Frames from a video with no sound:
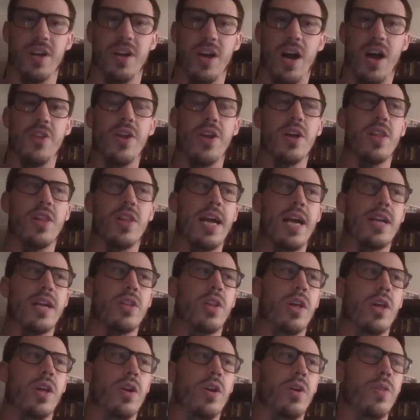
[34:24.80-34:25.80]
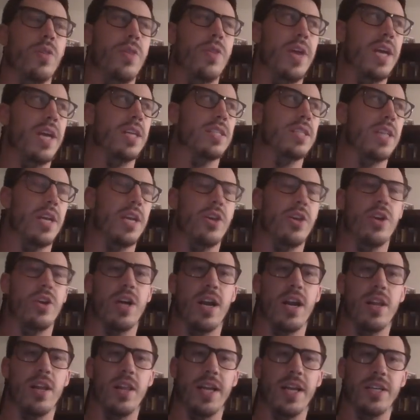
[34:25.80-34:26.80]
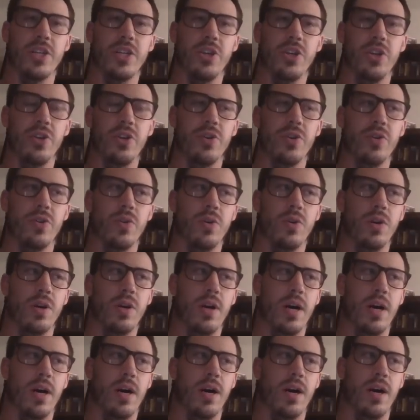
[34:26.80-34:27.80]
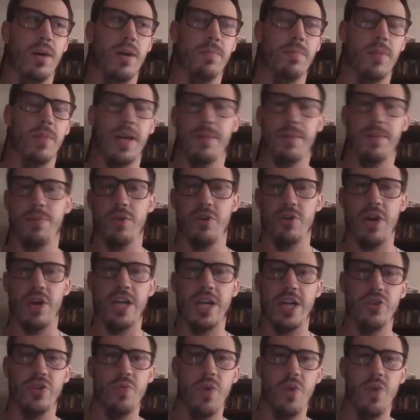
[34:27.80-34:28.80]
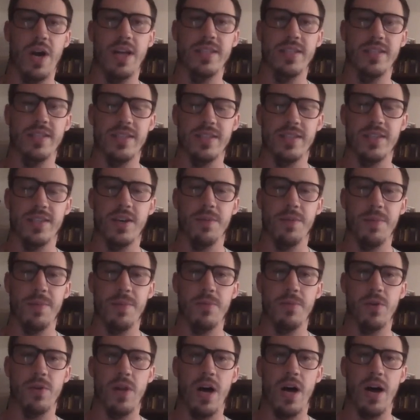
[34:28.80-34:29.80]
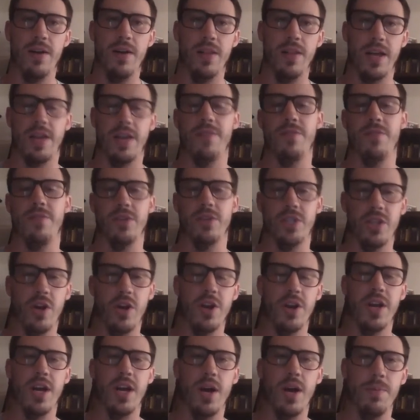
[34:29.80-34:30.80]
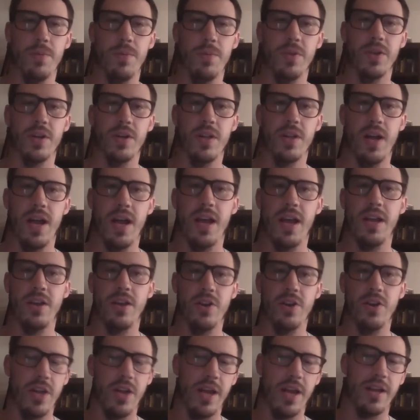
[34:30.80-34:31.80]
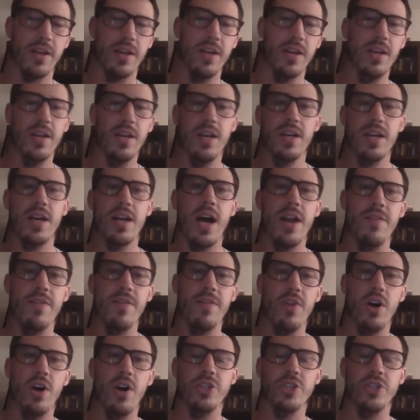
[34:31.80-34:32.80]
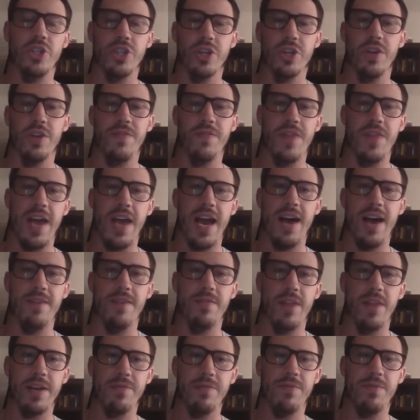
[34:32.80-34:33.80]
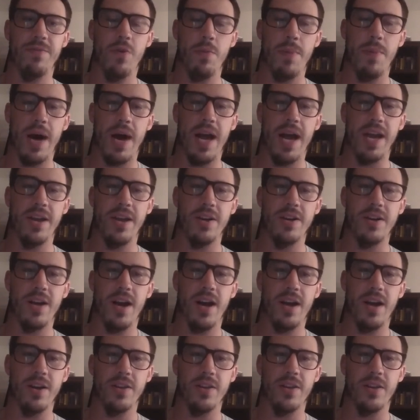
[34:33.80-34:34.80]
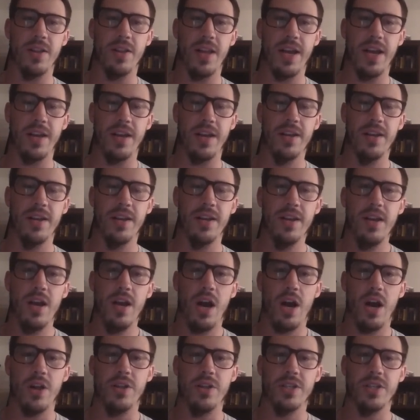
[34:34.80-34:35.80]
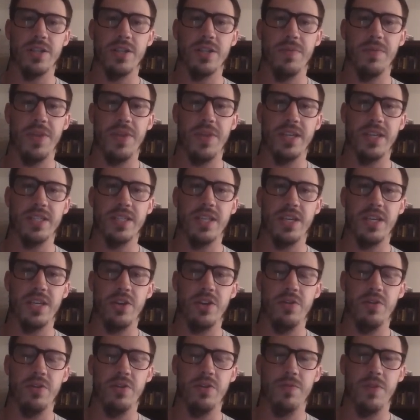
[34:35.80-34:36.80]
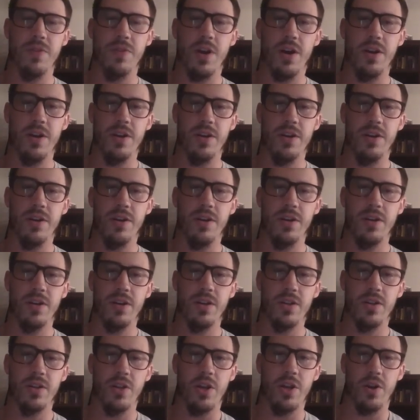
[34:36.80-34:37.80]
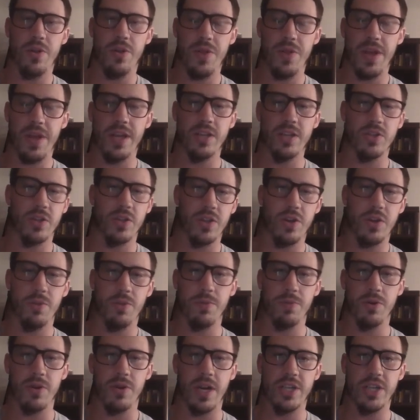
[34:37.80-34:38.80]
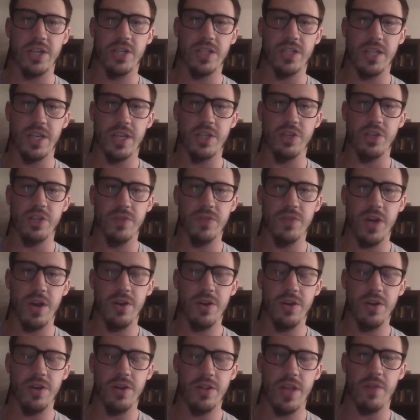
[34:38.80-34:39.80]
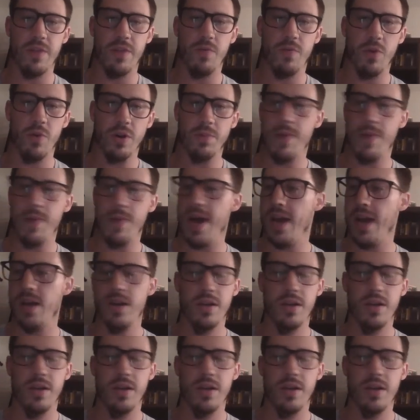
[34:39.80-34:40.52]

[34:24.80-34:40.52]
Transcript: Are there like little things that you kind of like to do, like progression wise, to start people off? Like if you're starting up with a client and you're like kind of unsure if they have like full buy-in or not, are there some things that you've done, little things or little progressions that you've done that have worked, Matt?